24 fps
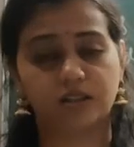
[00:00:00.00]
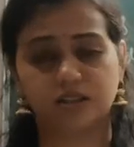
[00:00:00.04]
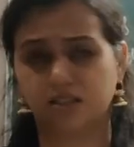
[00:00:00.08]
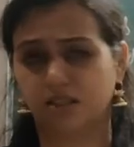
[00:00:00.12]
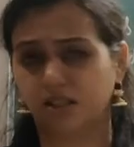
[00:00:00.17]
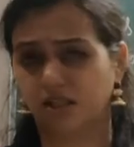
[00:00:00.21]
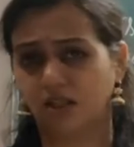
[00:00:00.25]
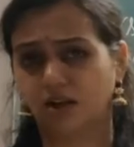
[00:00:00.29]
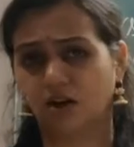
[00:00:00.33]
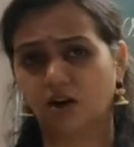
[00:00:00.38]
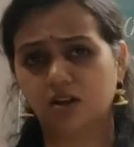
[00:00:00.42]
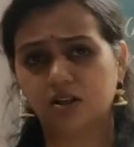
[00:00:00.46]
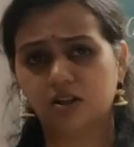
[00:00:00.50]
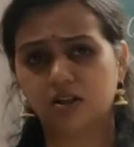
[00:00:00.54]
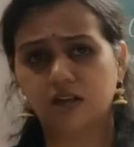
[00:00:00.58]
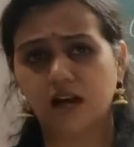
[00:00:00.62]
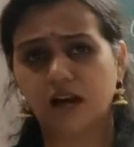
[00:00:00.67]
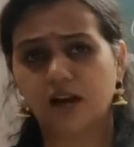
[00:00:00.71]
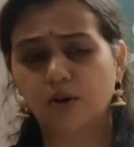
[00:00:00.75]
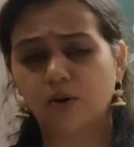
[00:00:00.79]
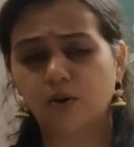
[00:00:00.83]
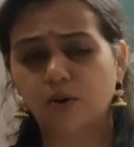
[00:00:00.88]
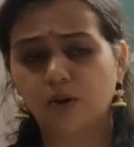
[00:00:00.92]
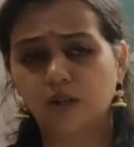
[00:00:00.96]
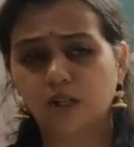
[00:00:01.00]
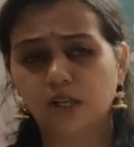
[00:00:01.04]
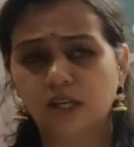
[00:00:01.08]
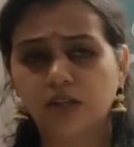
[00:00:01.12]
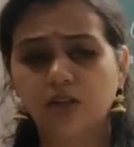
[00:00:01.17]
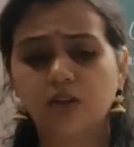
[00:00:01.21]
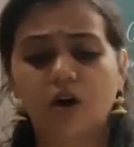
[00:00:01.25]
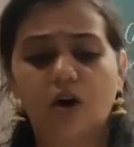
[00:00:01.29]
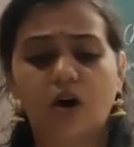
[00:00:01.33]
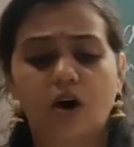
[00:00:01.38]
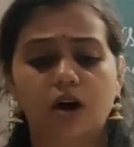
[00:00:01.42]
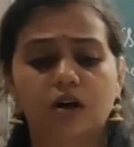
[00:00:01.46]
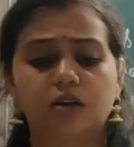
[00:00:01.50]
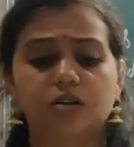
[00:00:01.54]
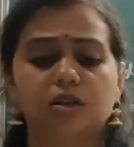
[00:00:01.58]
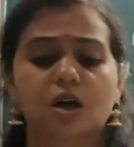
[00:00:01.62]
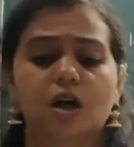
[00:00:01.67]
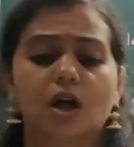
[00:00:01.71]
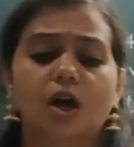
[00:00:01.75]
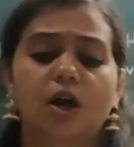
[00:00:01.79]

he cannot say I don't need the horse,